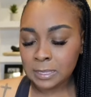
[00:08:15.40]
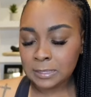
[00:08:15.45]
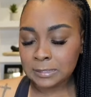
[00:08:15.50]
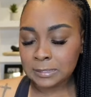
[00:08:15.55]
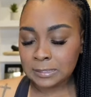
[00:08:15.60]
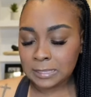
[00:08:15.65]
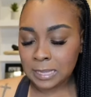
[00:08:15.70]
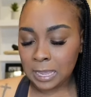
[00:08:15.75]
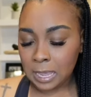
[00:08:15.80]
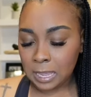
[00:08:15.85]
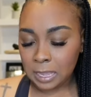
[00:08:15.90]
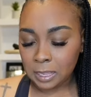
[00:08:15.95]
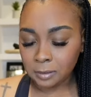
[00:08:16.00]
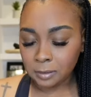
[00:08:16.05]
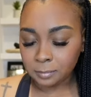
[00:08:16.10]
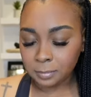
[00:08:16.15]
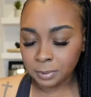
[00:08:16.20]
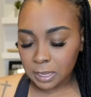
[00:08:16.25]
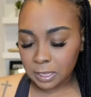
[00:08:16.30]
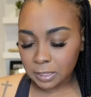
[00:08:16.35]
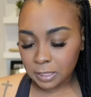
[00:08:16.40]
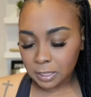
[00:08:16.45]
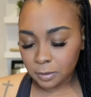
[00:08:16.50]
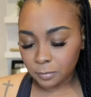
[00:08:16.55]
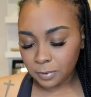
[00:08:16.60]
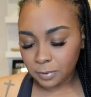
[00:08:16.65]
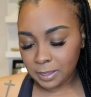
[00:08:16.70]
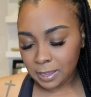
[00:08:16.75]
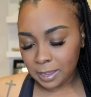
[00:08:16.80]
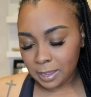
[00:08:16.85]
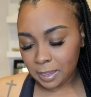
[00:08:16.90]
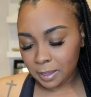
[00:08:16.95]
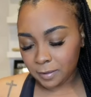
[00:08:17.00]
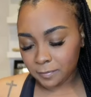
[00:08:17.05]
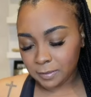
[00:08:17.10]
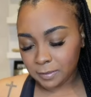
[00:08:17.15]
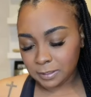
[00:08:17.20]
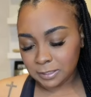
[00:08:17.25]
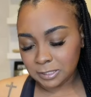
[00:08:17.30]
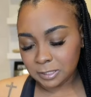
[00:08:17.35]
top. And then we
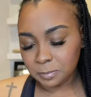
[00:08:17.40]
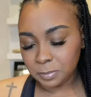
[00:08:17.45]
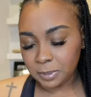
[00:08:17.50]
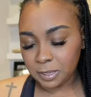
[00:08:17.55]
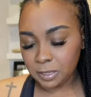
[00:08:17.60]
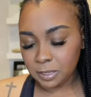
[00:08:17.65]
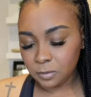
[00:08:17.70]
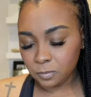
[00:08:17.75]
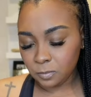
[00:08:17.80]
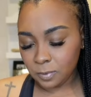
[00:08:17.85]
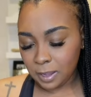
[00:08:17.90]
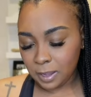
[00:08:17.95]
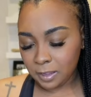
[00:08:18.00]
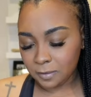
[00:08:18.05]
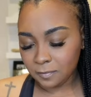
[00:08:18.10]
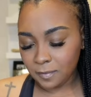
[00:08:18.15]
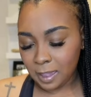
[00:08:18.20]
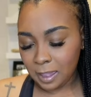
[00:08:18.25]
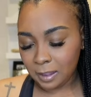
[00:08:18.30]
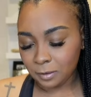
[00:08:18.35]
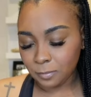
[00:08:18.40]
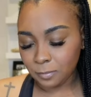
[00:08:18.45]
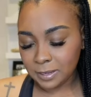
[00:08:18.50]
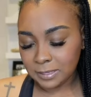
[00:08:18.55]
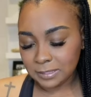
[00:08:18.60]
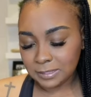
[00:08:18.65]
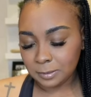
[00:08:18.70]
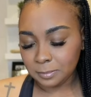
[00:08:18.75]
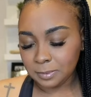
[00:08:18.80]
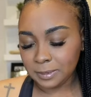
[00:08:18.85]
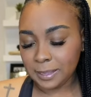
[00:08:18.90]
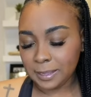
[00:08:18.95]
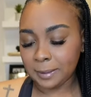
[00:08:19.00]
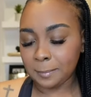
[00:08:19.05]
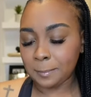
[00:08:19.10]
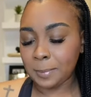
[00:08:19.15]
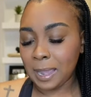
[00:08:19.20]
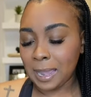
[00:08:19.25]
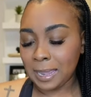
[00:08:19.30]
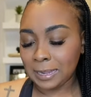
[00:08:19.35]
have the Speed Wave High-Waisted Black
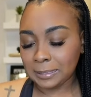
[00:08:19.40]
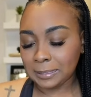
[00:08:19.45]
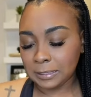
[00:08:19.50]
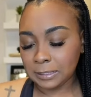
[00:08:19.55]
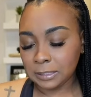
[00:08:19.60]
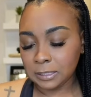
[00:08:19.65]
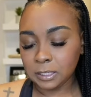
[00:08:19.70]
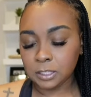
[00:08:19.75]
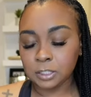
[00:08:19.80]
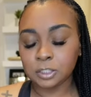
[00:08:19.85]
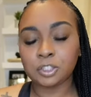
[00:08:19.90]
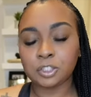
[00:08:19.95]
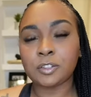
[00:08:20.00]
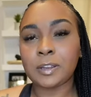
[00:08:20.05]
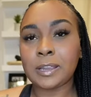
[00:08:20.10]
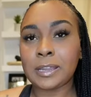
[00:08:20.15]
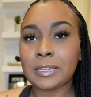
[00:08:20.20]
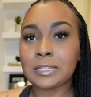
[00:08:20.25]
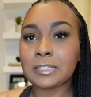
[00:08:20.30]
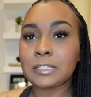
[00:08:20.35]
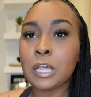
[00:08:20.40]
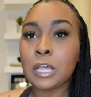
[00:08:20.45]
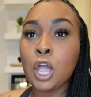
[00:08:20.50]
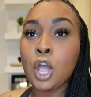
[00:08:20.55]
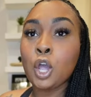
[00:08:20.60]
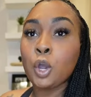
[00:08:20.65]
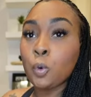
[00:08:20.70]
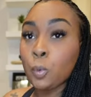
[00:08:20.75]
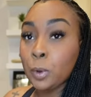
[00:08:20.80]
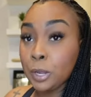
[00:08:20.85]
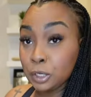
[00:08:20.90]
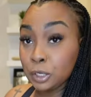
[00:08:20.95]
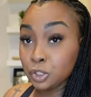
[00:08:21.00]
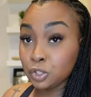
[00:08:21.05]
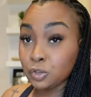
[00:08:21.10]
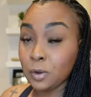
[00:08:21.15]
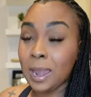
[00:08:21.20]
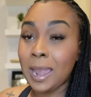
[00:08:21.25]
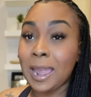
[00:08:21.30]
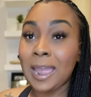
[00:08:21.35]
Pocket Contrast Quick
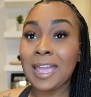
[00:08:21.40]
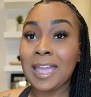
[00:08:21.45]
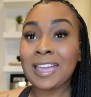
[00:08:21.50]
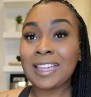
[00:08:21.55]
Dry